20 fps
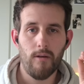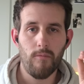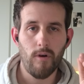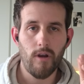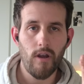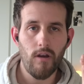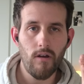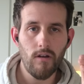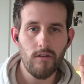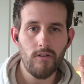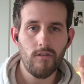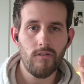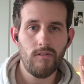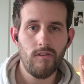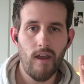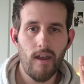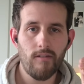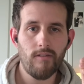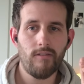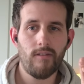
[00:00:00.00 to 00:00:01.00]
And we're going to
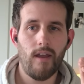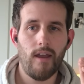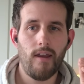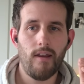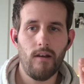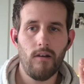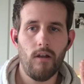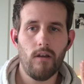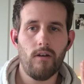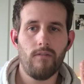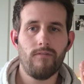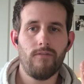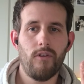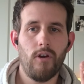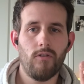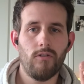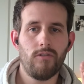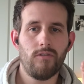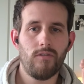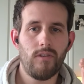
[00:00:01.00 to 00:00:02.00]
test a lot of
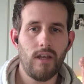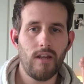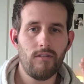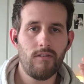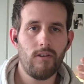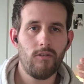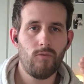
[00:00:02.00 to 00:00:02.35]
those things